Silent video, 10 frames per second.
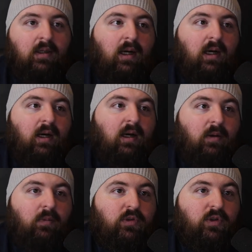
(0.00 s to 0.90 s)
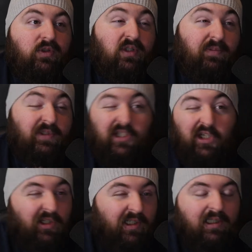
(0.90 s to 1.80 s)
to some
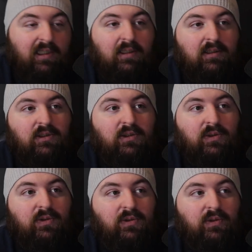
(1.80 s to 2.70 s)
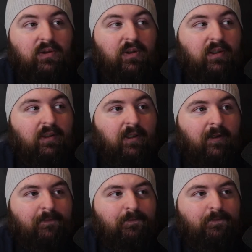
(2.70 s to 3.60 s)
security to, you know,